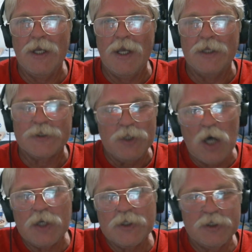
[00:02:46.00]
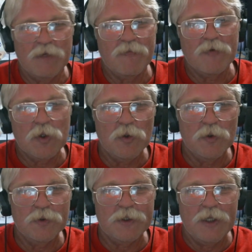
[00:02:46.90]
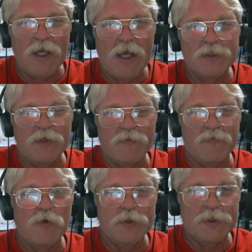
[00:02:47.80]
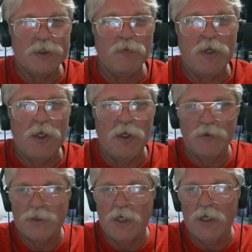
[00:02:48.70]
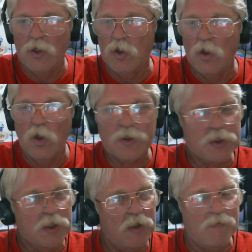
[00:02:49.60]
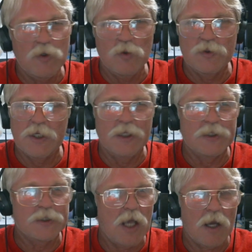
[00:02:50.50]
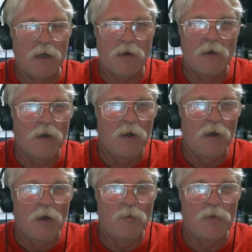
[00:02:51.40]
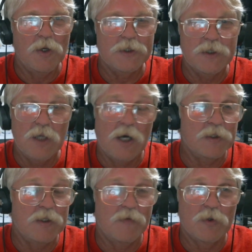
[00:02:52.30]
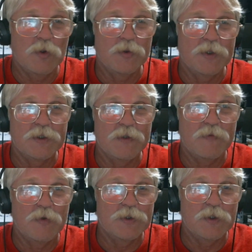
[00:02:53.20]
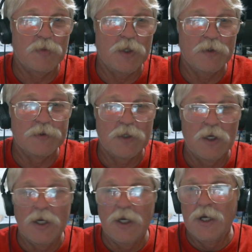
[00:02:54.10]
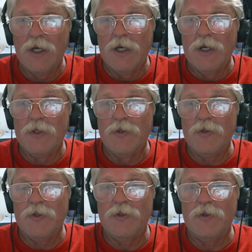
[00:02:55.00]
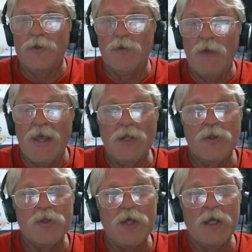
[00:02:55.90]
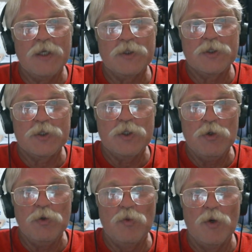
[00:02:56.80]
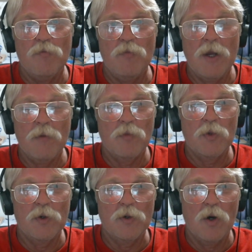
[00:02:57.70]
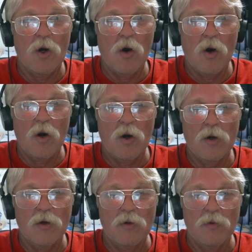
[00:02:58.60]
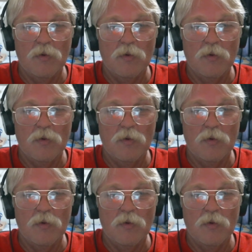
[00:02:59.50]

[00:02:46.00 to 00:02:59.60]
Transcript: it's not as difficult as it first appears. It looks confusing as heck, but it's not as difficult as it first appears. The main things to remember are